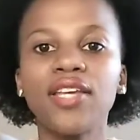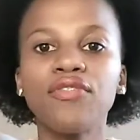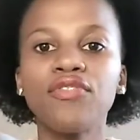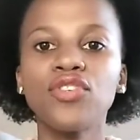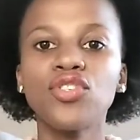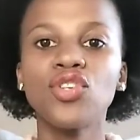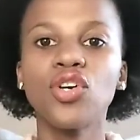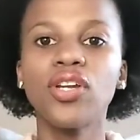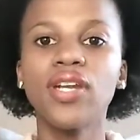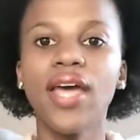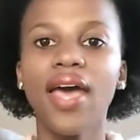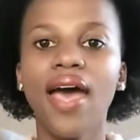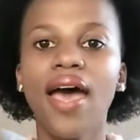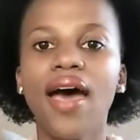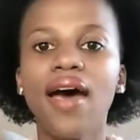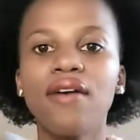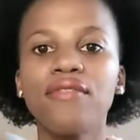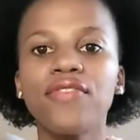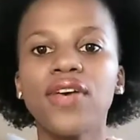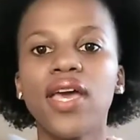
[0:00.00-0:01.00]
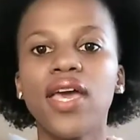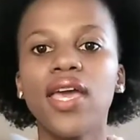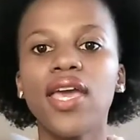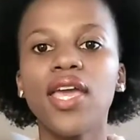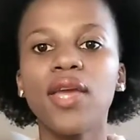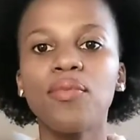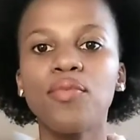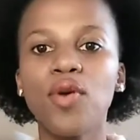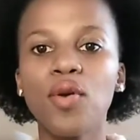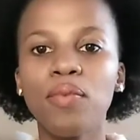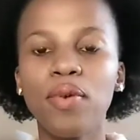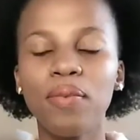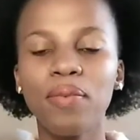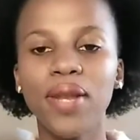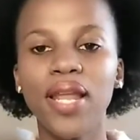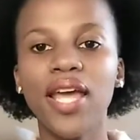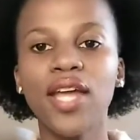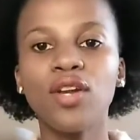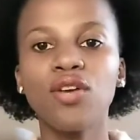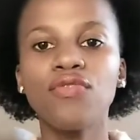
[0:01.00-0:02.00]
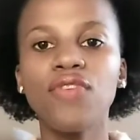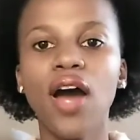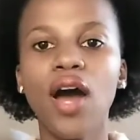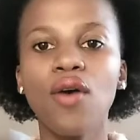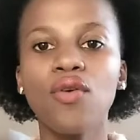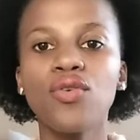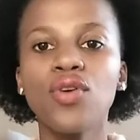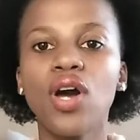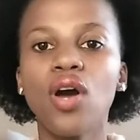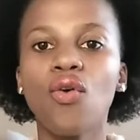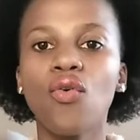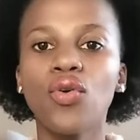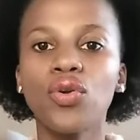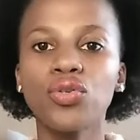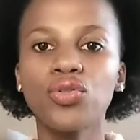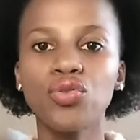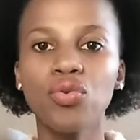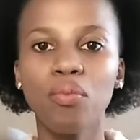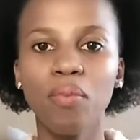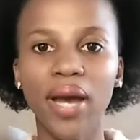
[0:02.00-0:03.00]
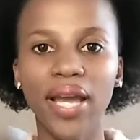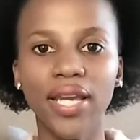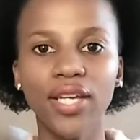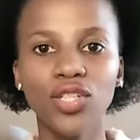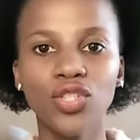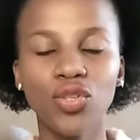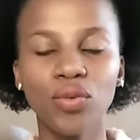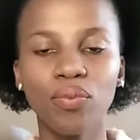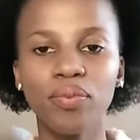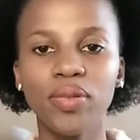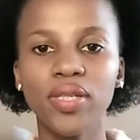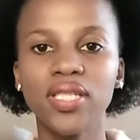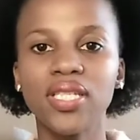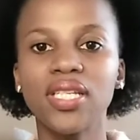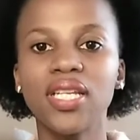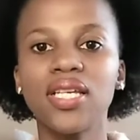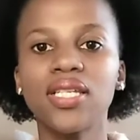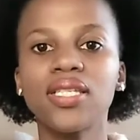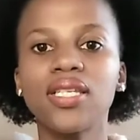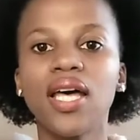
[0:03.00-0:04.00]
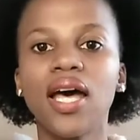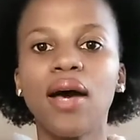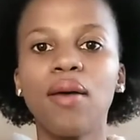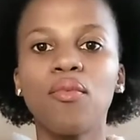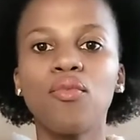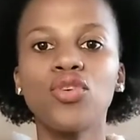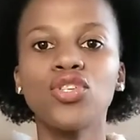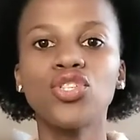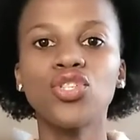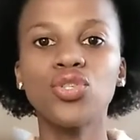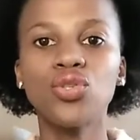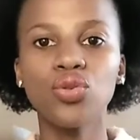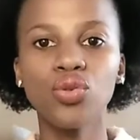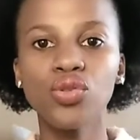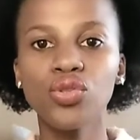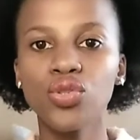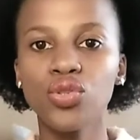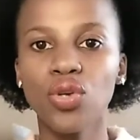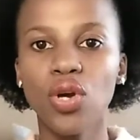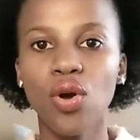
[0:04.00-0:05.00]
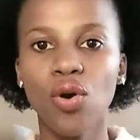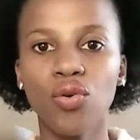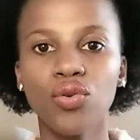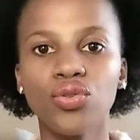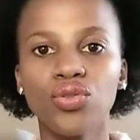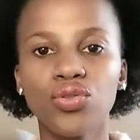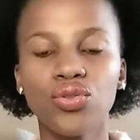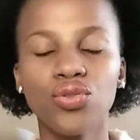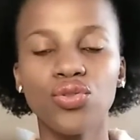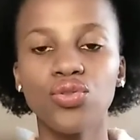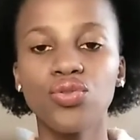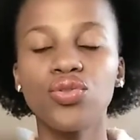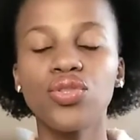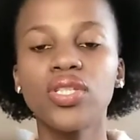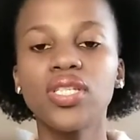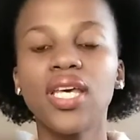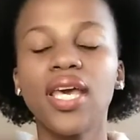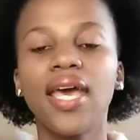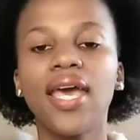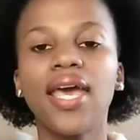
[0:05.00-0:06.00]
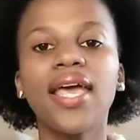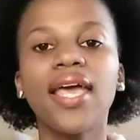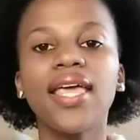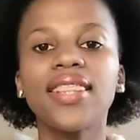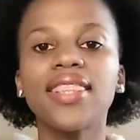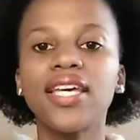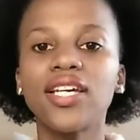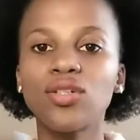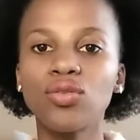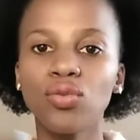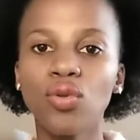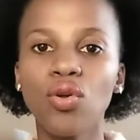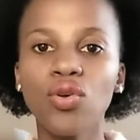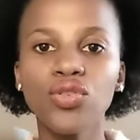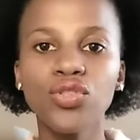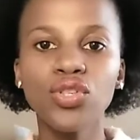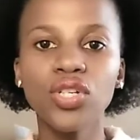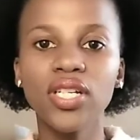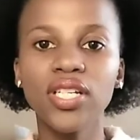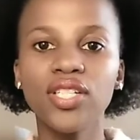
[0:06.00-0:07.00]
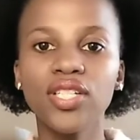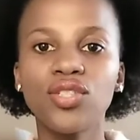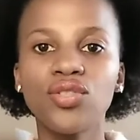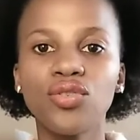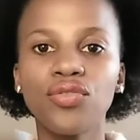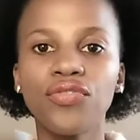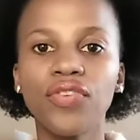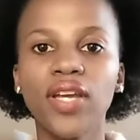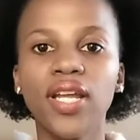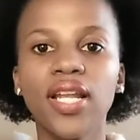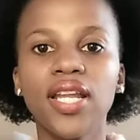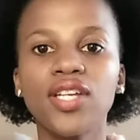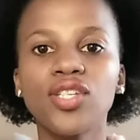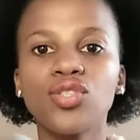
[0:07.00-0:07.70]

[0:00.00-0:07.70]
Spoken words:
If you don't have a proper plan of how you are going to market your business, which tools you are going to use, that will also lead to failure.